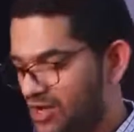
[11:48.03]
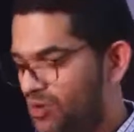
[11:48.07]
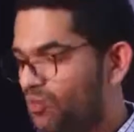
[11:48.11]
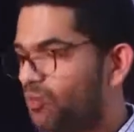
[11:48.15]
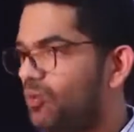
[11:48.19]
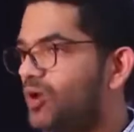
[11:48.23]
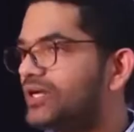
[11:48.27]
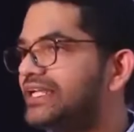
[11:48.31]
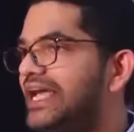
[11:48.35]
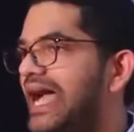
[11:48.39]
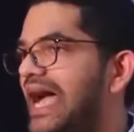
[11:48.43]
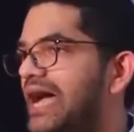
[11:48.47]

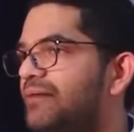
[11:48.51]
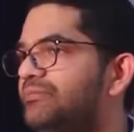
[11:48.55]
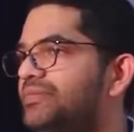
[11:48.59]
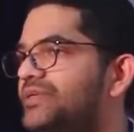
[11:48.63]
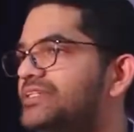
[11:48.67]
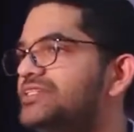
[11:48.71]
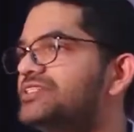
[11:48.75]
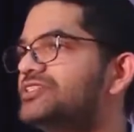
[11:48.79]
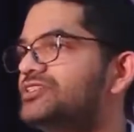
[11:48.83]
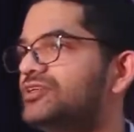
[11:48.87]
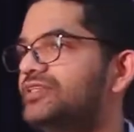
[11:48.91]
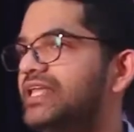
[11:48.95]
What
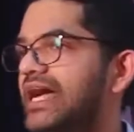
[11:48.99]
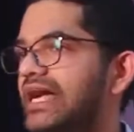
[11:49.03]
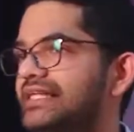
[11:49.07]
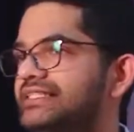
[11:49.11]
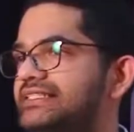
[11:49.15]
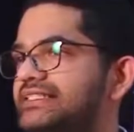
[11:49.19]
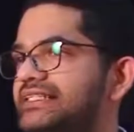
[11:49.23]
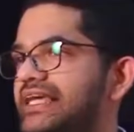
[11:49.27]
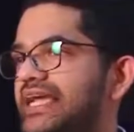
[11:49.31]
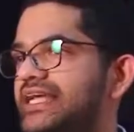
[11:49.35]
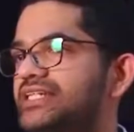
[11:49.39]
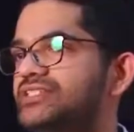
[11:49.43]
happens to
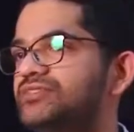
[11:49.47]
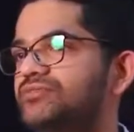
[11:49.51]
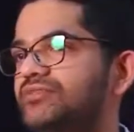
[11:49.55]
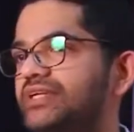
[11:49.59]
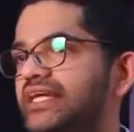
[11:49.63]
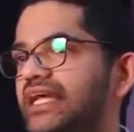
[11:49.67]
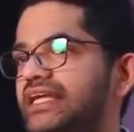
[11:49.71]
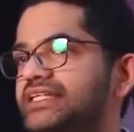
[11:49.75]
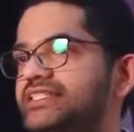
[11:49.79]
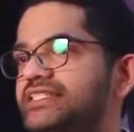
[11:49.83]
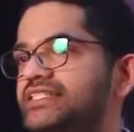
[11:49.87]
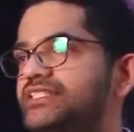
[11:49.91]
that state's
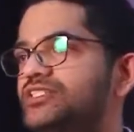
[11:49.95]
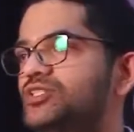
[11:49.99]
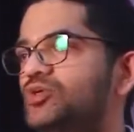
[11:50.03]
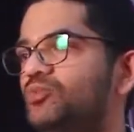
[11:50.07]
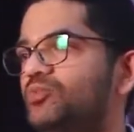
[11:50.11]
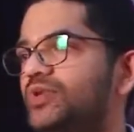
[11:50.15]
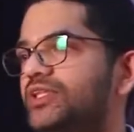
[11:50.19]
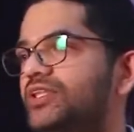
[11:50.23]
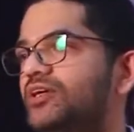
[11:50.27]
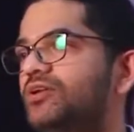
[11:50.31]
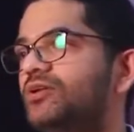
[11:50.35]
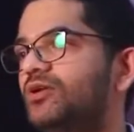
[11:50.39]

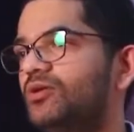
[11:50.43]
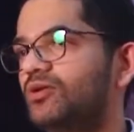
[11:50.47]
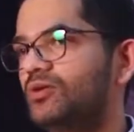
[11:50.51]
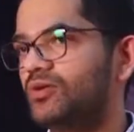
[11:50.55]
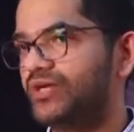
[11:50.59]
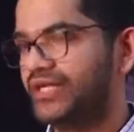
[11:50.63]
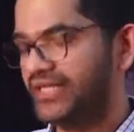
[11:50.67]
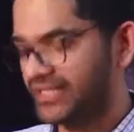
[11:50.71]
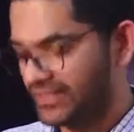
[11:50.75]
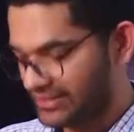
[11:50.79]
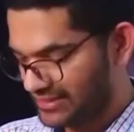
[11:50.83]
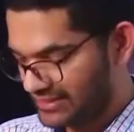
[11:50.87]
relationship with the
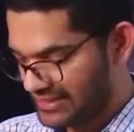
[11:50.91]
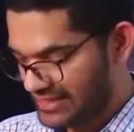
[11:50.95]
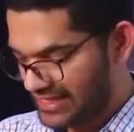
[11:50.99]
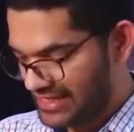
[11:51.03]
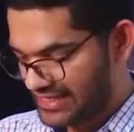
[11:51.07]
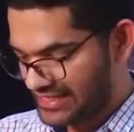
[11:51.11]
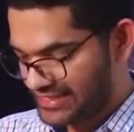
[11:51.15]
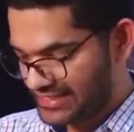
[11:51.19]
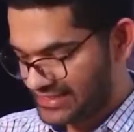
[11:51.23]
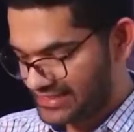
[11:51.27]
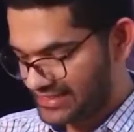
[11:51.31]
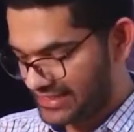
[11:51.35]
colonial
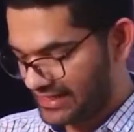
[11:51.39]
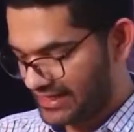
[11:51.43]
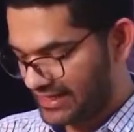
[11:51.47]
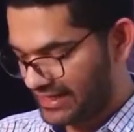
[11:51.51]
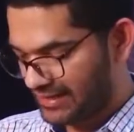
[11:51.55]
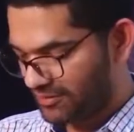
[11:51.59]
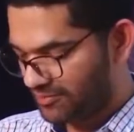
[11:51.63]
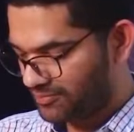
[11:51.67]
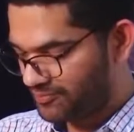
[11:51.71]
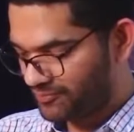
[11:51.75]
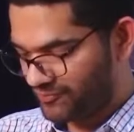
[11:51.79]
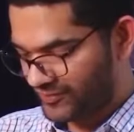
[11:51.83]

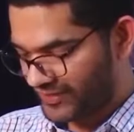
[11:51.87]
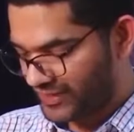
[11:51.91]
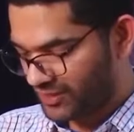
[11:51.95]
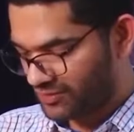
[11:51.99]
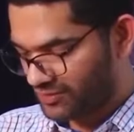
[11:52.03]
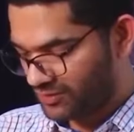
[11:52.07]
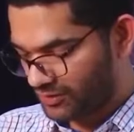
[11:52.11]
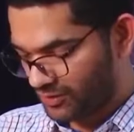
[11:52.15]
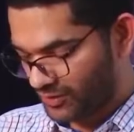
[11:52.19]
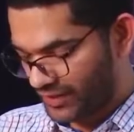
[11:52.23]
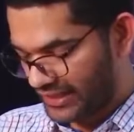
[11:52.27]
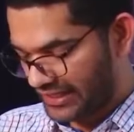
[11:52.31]

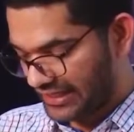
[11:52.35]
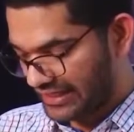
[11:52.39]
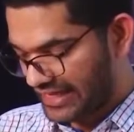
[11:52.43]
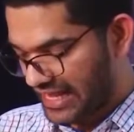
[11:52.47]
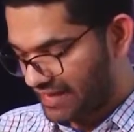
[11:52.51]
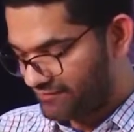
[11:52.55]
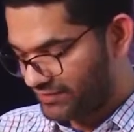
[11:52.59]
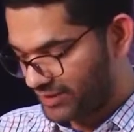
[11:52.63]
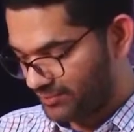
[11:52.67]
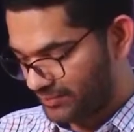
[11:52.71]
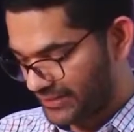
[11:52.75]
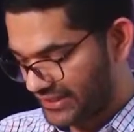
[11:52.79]

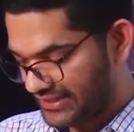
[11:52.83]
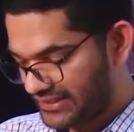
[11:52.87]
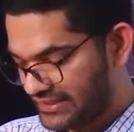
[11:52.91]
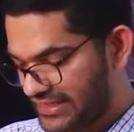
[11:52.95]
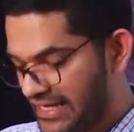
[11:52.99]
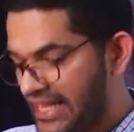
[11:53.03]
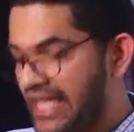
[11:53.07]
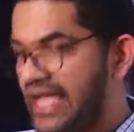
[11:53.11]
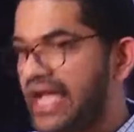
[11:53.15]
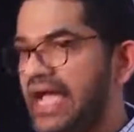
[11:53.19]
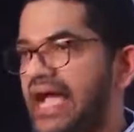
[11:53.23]
government?